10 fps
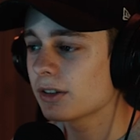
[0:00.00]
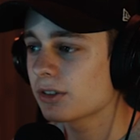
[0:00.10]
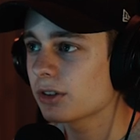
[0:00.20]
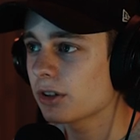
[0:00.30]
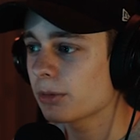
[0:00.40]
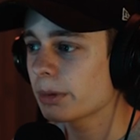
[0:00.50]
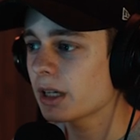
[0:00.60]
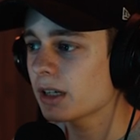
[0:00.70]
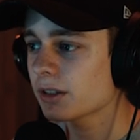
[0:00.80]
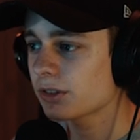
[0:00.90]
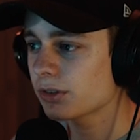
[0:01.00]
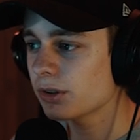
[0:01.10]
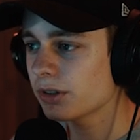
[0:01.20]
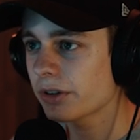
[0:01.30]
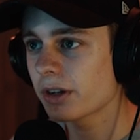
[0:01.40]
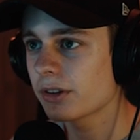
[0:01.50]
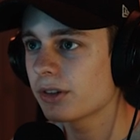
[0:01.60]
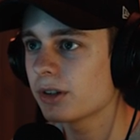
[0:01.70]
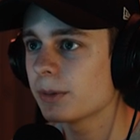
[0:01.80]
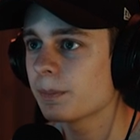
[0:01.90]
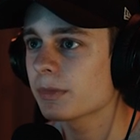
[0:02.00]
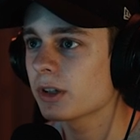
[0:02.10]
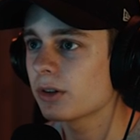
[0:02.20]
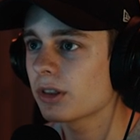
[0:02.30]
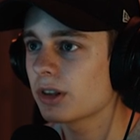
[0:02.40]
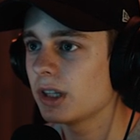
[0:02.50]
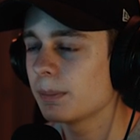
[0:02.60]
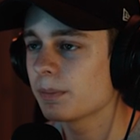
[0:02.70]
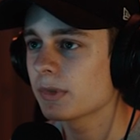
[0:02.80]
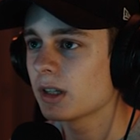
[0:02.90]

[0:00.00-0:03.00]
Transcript: to turn it to black, just go into settings here, go to theme,